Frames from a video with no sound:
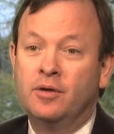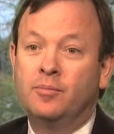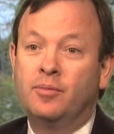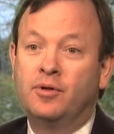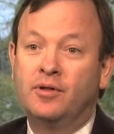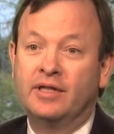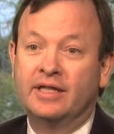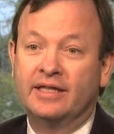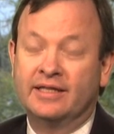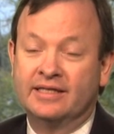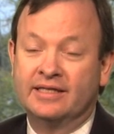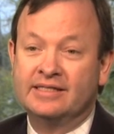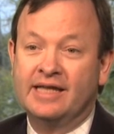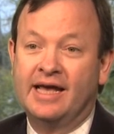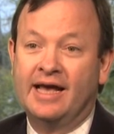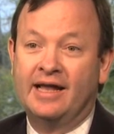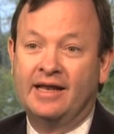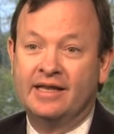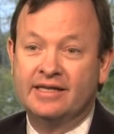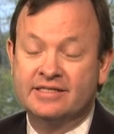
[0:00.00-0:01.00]
pulling the
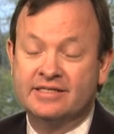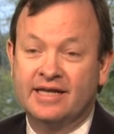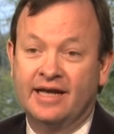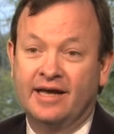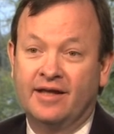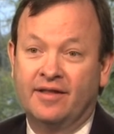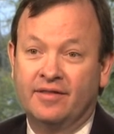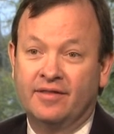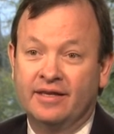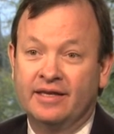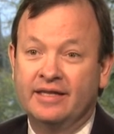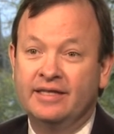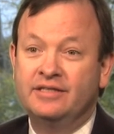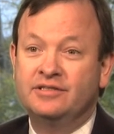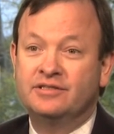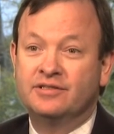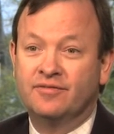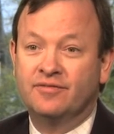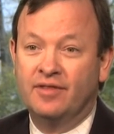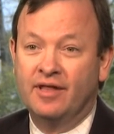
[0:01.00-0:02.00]
talents out that
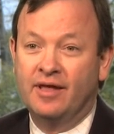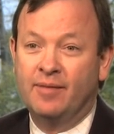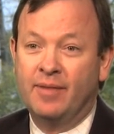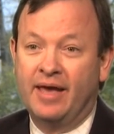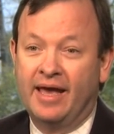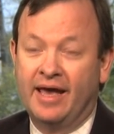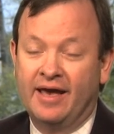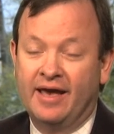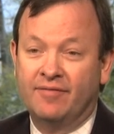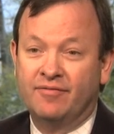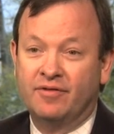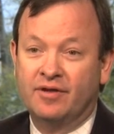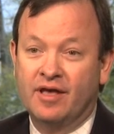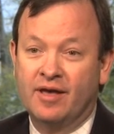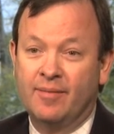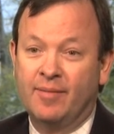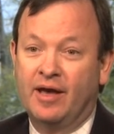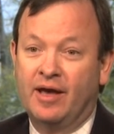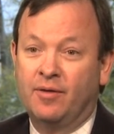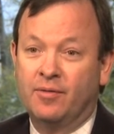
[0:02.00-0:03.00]
each of them have to
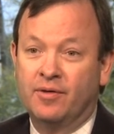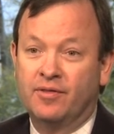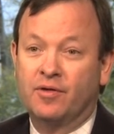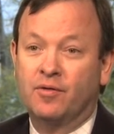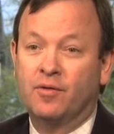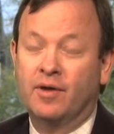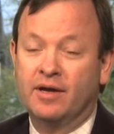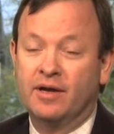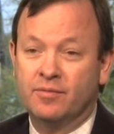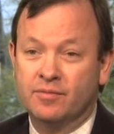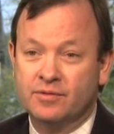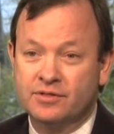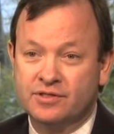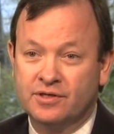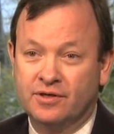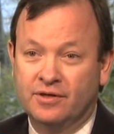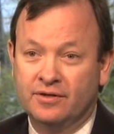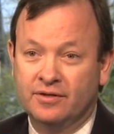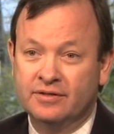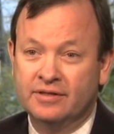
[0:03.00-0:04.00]
come out with a great
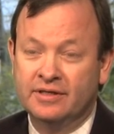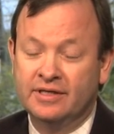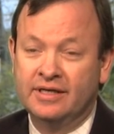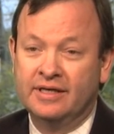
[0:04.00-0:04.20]
result.